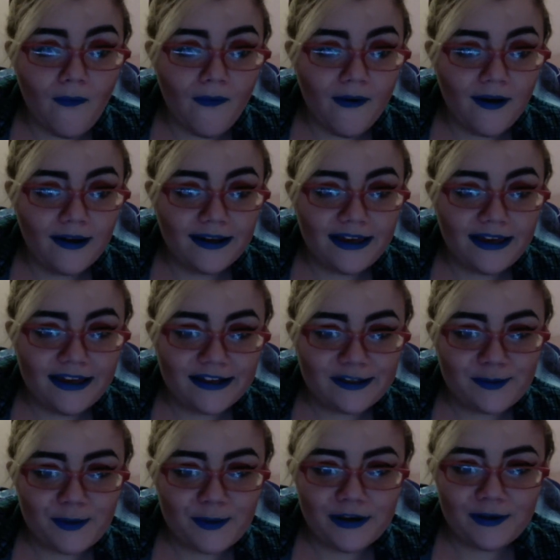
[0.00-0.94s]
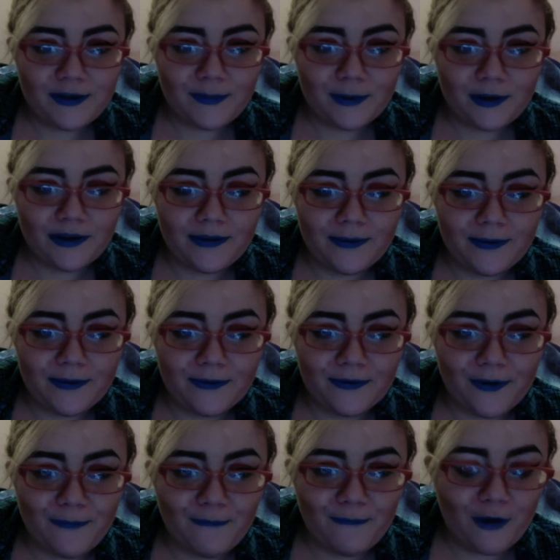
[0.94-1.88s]
I can't spend any money either.
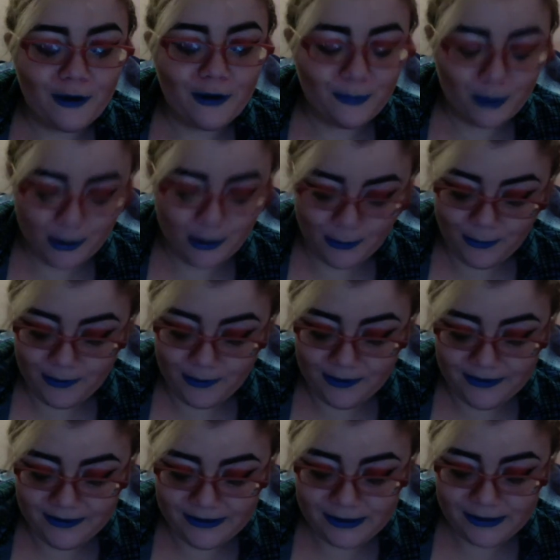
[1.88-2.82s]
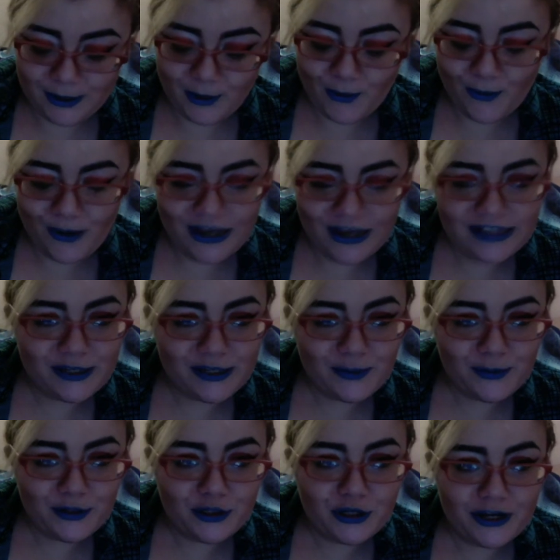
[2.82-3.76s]
I'm fucking broke. So it's going to be
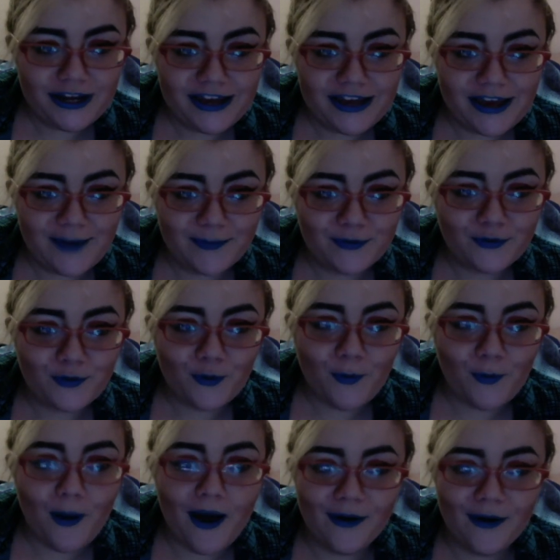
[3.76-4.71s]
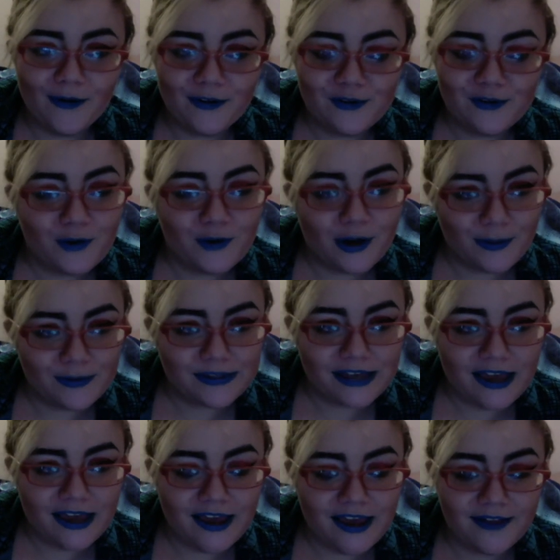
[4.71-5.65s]
shitty games for a while is what I'm
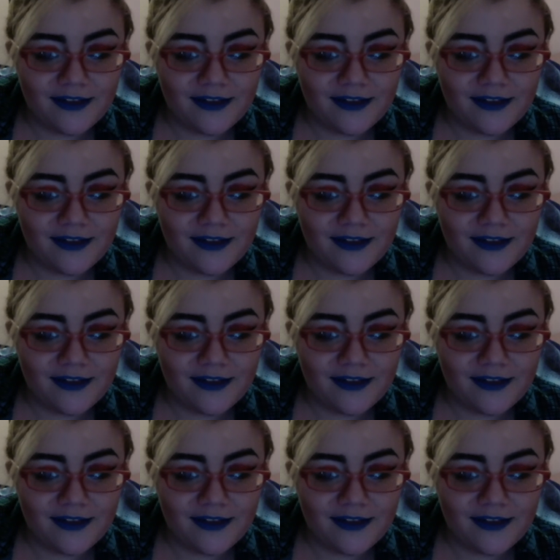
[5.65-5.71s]
saying.